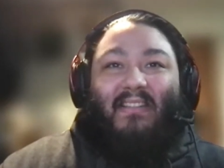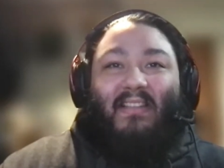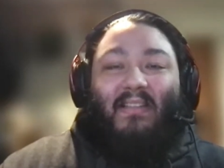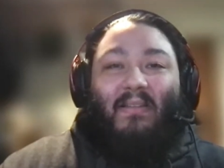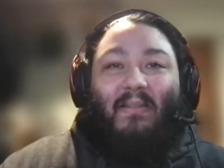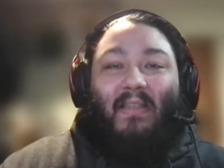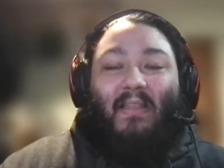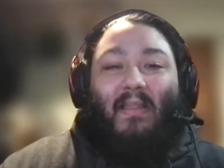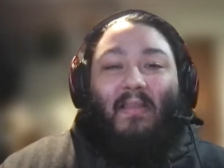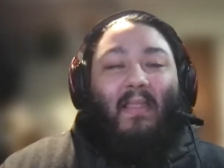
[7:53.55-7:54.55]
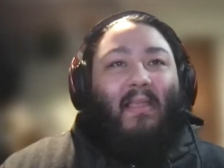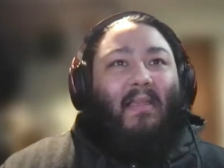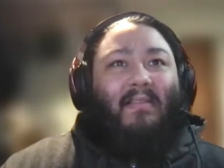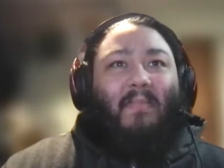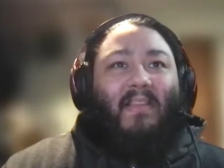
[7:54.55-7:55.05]
Uh, uh, I
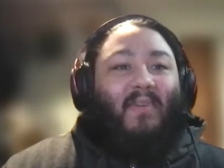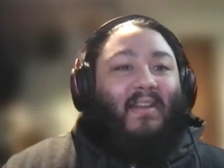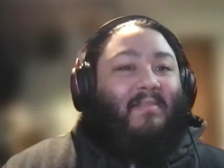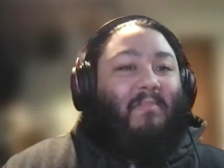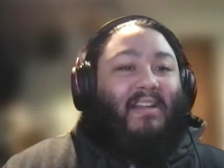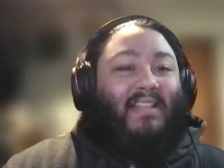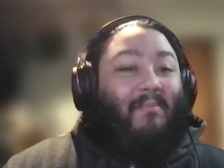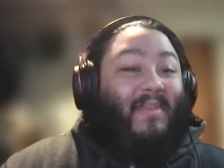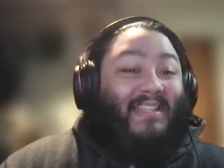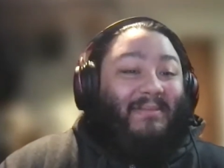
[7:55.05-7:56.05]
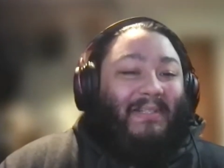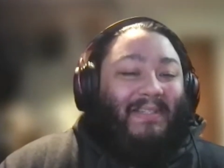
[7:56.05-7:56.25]
guess the best way to put it is like busy work,